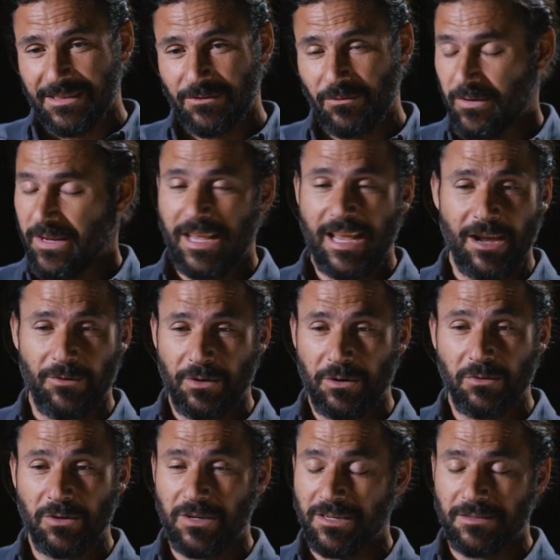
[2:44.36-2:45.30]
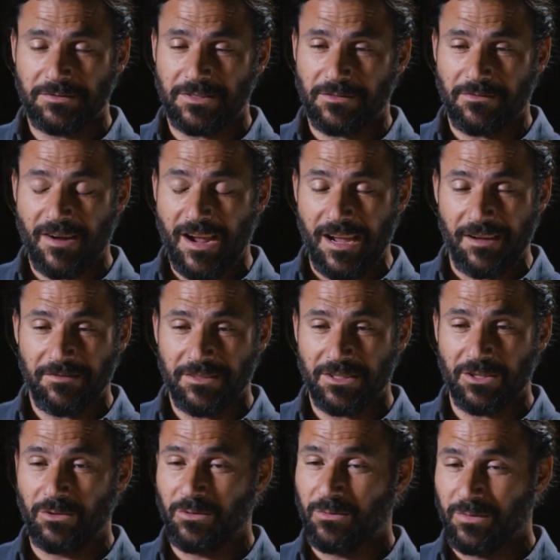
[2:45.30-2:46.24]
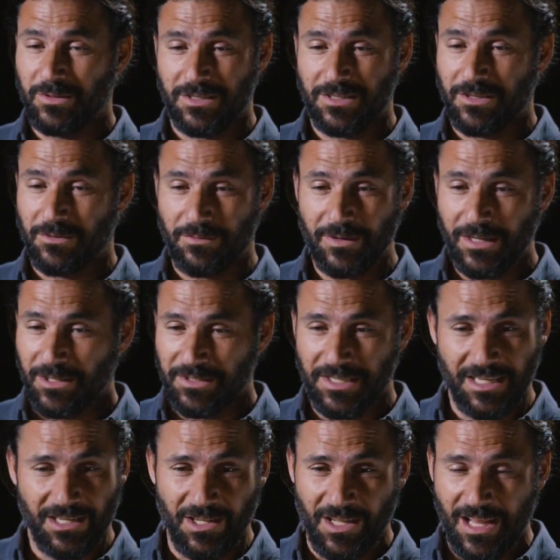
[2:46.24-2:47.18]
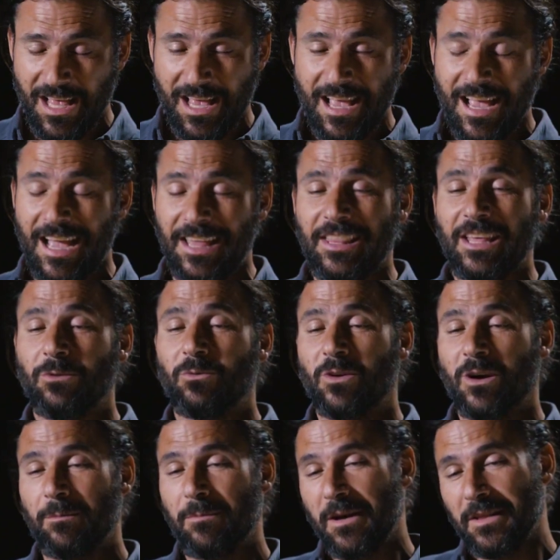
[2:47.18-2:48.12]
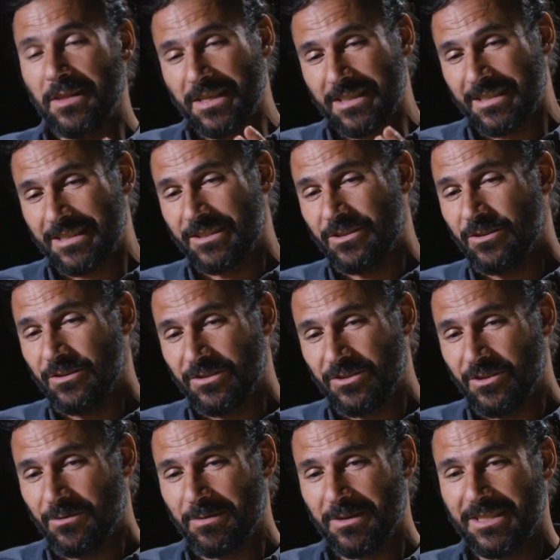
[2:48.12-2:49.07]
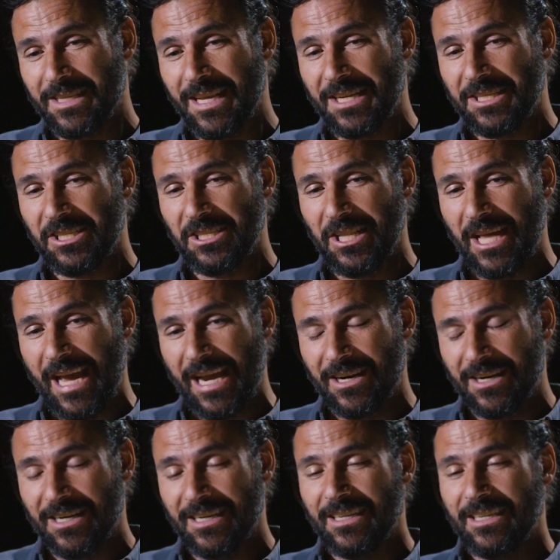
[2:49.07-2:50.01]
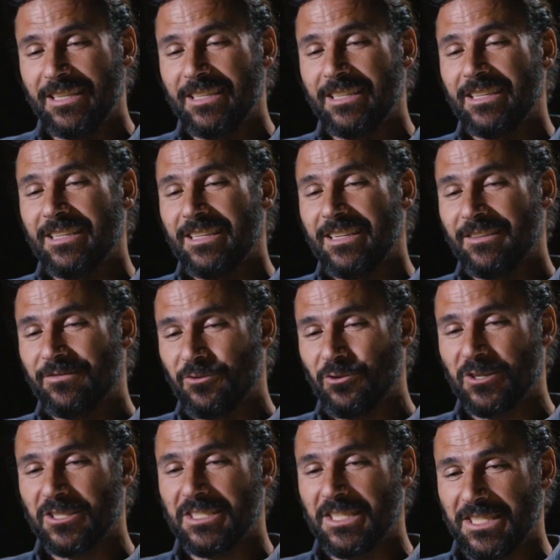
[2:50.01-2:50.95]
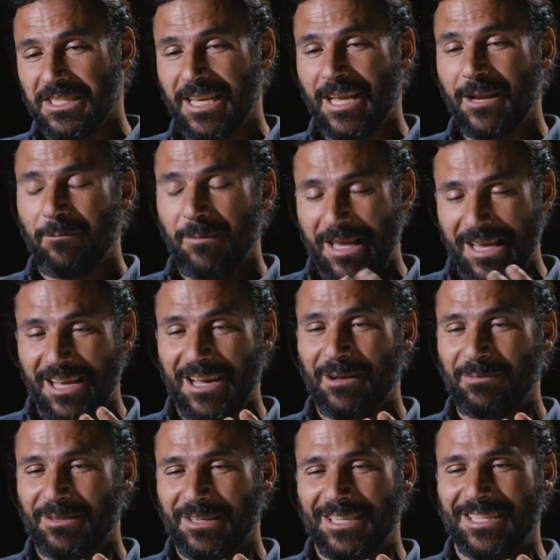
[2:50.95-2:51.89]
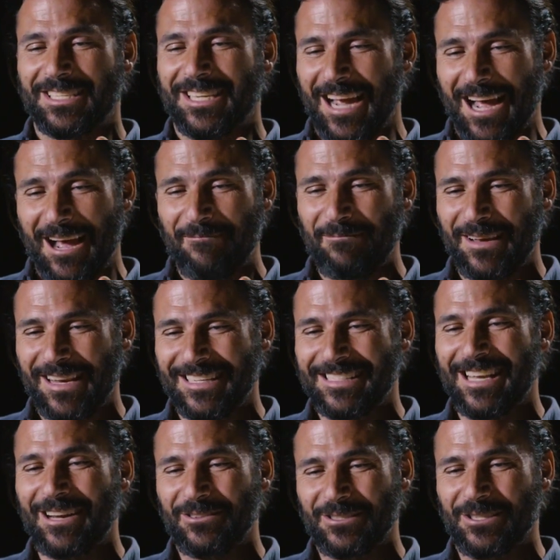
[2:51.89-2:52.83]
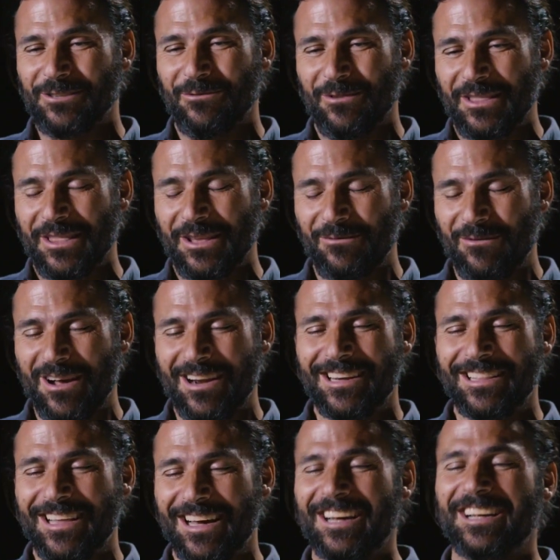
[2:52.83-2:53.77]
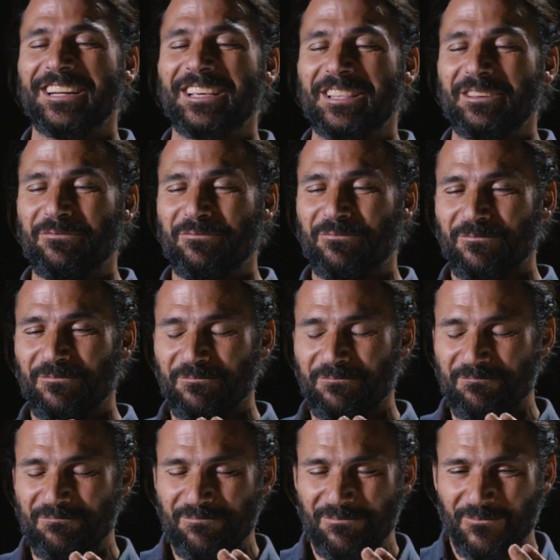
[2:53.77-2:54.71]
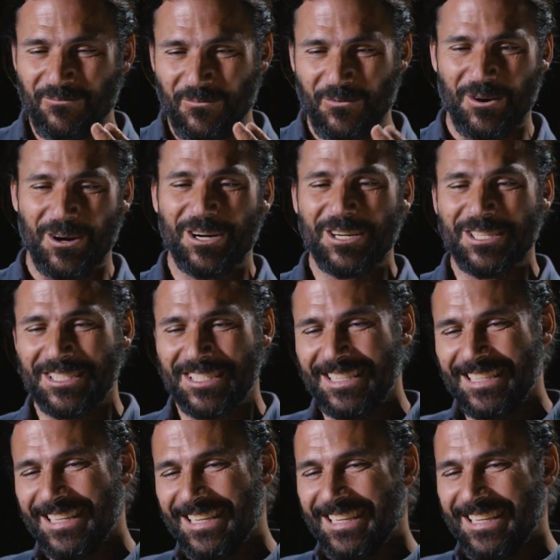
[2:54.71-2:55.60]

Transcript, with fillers: well, yeah, we wouldn't have survived. So it was the real deal. And then we're up on this super sketchy ladder. Of course, they sent me up to the top because I was the one that wanted the honey the worst.